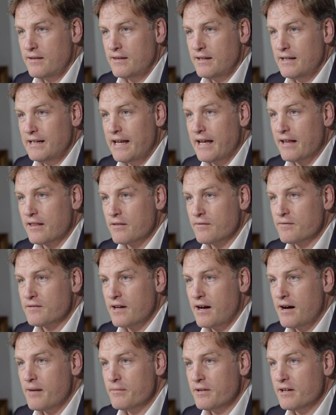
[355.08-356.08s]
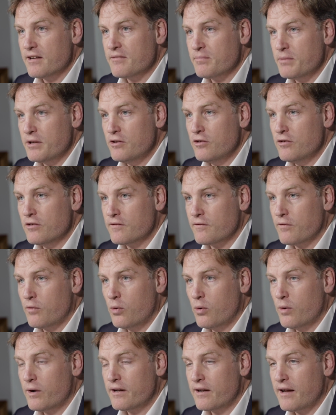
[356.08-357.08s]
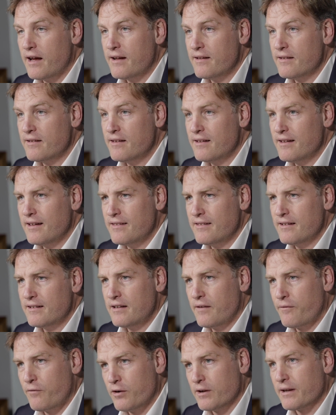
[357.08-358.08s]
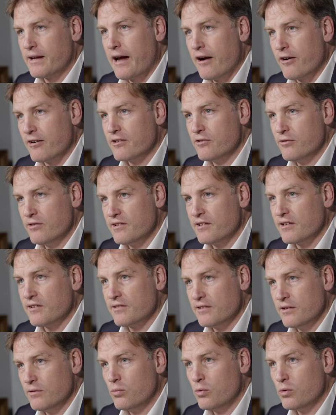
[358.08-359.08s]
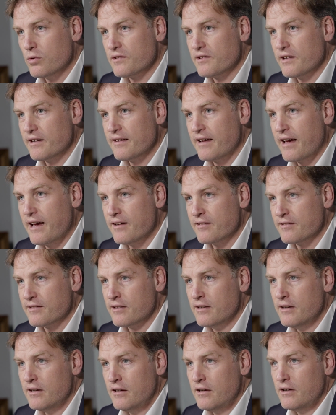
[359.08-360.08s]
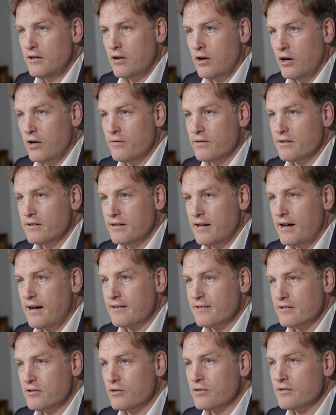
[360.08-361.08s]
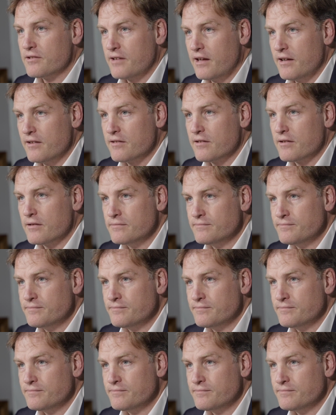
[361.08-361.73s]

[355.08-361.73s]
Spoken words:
length of time that it's been used for and the different characteristics that a wall stent has over the nitinol stents.